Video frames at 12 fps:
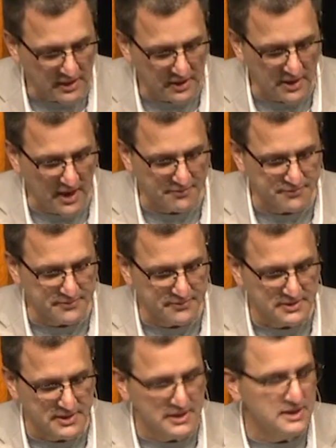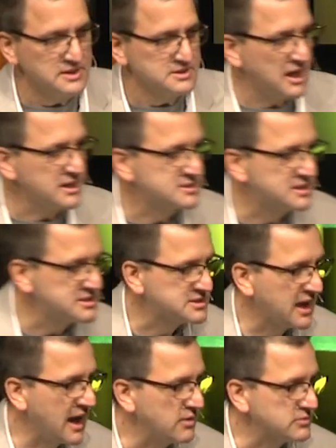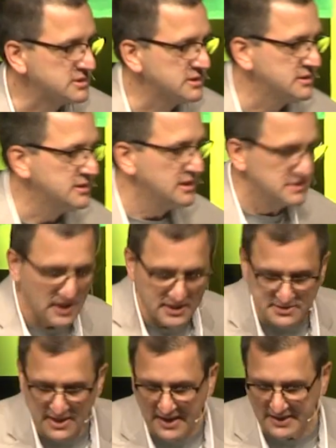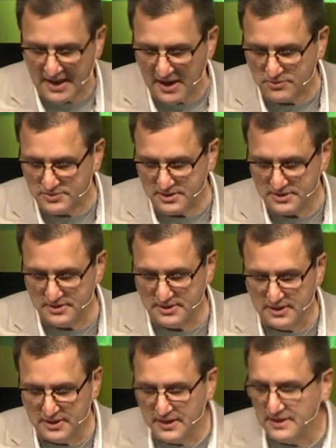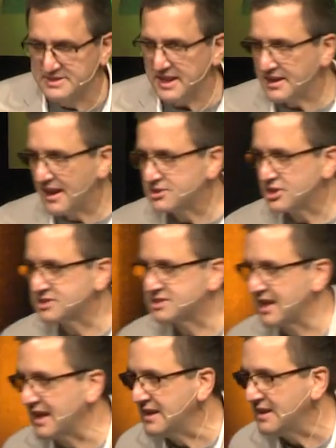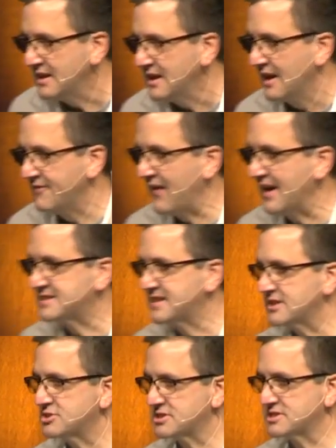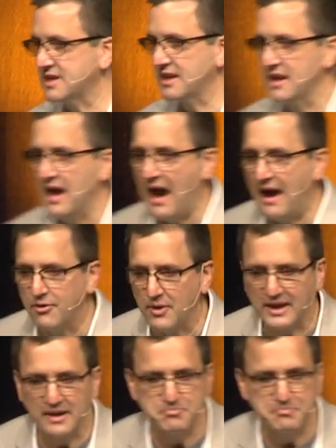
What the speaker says: enough? Does this count? Does that count? Did I just sin? If I did just sin, how do I get